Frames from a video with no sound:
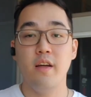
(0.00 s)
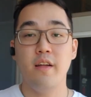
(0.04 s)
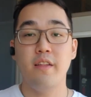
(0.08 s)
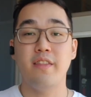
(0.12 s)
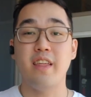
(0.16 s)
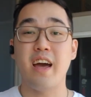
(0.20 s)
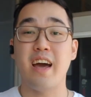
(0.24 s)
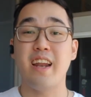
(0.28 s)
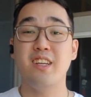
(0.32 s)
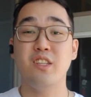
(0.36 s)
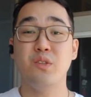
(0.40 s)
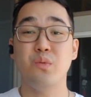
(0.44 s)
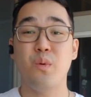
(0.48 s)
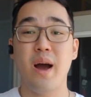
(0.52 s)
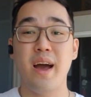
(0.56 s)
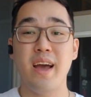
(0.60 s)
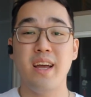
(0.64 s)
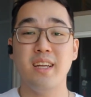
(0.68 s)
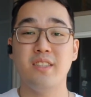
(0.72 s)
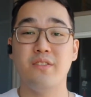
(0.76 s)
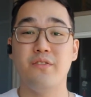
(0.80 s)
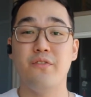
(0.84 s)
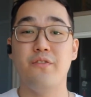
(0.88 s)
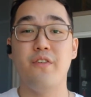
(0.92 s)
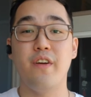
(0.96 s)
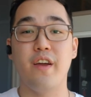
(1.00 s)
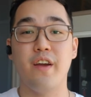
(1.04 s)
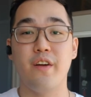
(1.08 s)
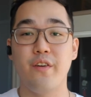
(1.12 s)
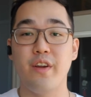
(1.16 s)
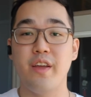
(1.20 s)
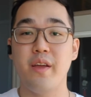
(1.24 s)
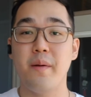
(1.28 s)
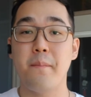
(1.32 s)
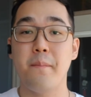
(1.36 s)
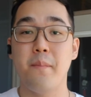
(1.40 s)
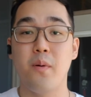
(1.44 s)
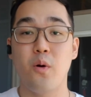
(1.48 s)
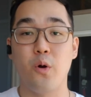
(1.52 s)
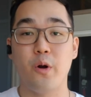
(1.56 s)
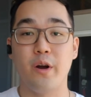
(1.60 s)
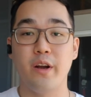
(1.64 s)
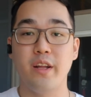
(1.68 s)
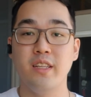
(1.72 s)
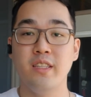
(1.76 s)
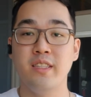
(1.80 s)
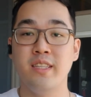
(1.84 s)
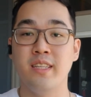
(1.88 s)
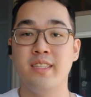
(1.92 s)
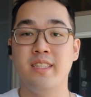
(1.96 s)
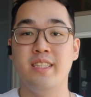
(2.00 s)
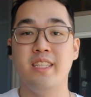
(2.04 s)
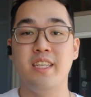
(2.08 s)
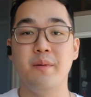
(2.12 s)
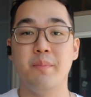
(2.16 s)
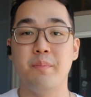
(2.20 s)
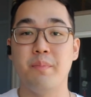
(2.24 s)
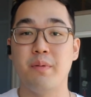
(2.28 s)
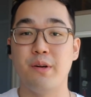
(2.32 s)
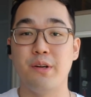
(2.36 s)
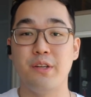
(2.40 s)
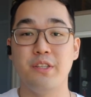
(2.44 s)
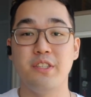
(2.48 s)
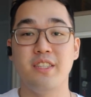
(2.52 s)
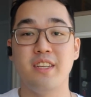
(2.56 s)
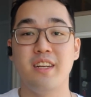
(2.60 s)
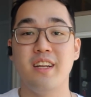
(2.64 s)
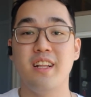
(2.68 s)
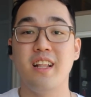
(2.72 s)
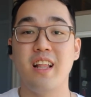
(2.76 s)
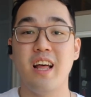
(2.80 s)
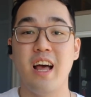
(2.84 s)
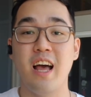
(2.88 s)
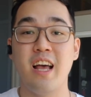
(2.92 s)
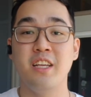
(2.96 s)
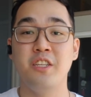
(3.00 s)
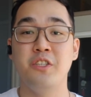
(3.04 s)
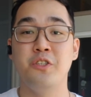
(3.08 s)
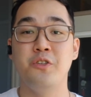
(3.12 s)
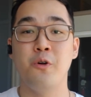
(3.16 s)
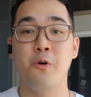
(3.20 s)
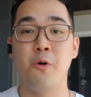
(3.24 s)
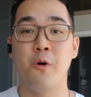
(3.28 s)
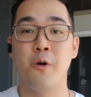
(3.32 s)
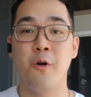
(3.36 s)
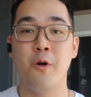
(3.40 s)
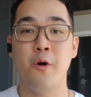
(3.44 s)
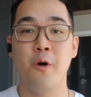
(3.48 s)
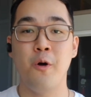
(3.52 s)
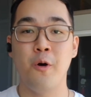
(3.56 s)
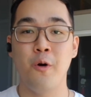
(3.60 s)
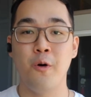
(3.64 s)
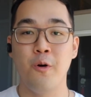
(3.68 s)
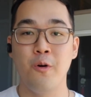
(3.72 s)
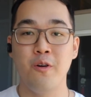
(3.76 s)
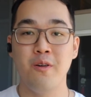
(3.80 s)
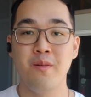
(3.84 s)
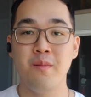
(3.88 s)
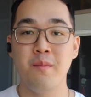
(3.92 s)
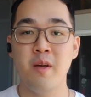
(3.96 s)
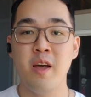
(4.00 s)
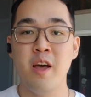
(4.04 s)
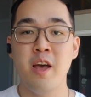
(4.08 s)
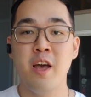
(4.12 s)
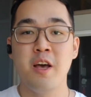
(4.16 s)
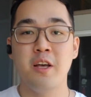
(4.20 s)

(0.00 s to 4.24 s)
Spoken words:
That is why it's very important to depersonalize your home